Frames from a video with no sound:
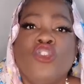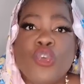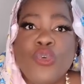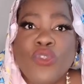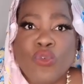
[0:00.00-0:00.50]

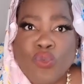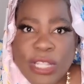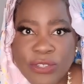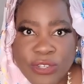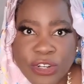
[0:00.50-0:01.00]
do the
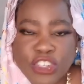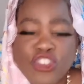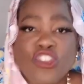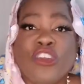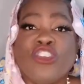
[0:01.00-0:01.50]

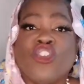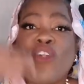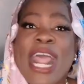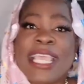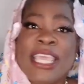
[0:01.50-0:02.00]
research, start
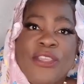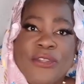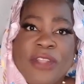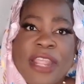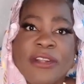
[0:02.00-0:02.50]
tracking
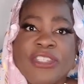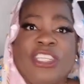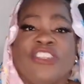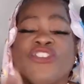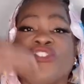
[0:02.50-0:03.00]
your
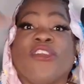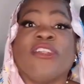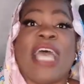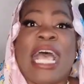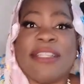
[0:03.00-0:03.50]
heritage,
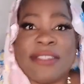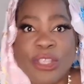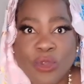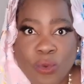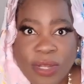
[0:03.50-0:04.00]
start
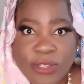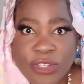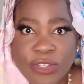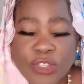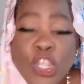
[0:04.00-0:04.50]
asking
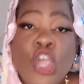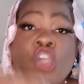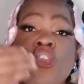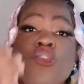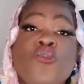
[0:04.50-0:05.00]
questions.
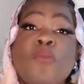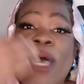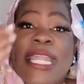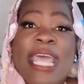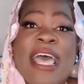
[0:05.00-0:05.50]
You
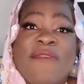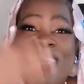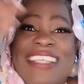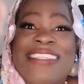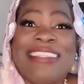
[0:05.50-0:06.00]
might have
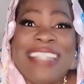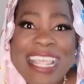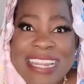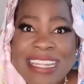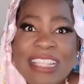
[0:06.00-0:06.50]

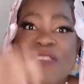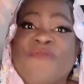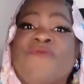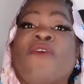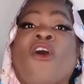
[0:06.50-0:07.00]
extended
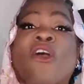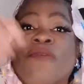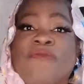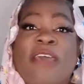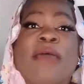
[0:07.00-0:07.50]

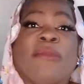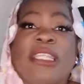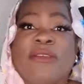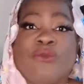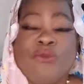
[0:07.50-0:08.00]
far
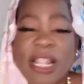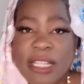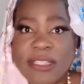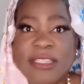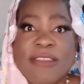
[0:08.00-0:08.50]
family
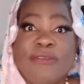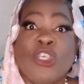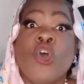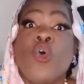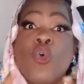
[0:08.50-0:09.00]

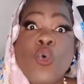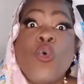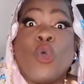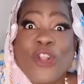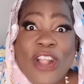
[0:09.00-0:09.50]
relatives
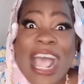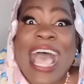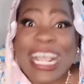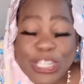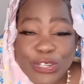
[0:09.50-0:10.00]
who are
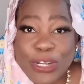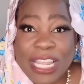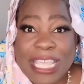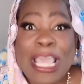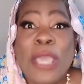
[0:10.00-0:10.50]

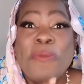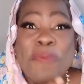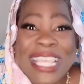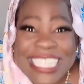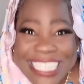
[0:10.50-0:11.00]
actually
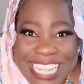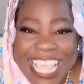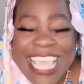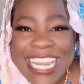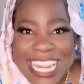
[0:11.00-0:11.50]

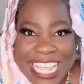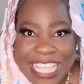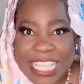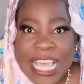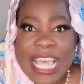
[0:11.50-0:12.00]

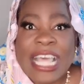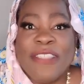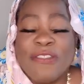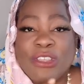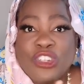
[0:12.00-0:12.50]
maintaining
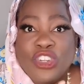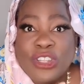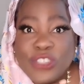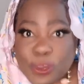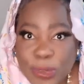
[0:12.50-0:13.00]
the
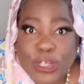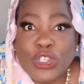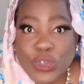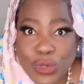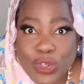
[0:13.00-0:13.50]

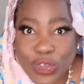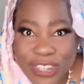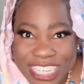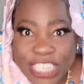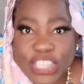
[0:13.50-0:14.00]
spiritual
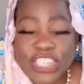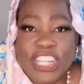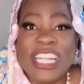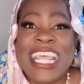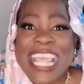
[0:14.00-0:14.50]

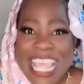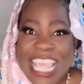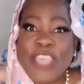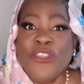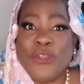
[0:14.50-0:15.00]
tradition
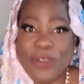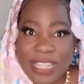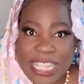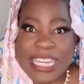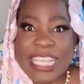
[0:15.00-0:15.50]
in your
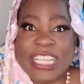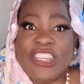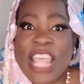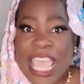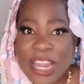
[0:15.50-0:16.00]

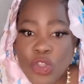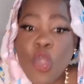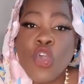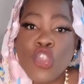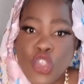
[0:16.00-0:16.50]
lineage. And
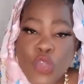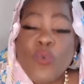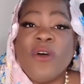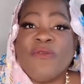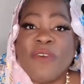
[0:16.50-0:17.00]
you
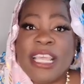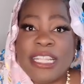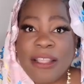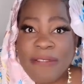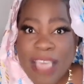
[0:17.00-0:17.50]
will
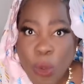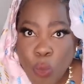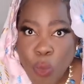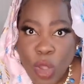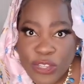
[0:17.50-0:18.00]
find out that
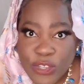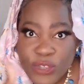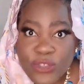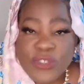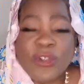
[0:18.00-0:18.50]
once
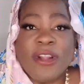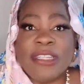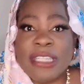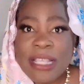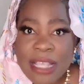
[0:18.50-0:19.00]
you
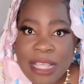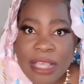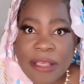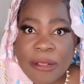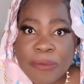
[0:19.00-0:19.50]
start
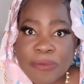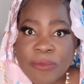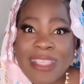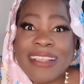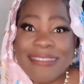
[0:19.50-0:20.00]

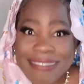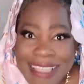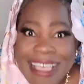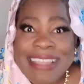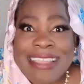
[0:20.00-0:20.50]
um,
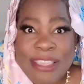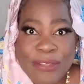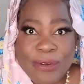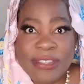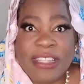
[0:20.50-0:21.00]
aligning
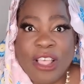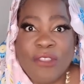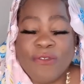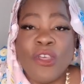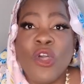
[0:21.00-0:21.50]

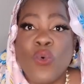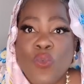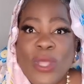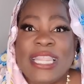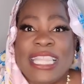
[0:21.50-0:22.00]
yourself
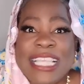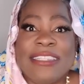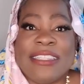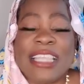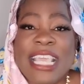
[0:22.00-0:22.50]
with
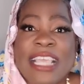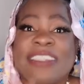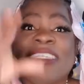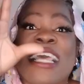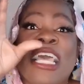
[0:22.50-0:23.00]
these
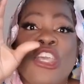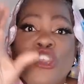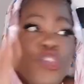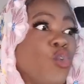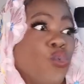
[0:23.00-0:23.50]
things,
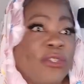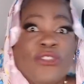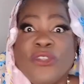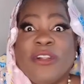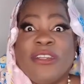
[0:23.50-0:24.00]
you will
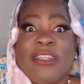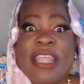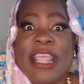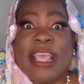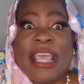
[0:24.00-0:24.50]
start
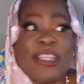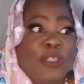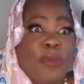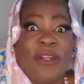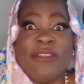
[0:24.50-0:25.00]
e
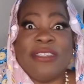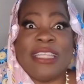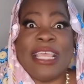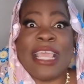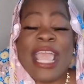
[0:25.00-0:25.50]

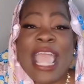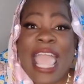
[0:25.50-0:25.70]
experiencing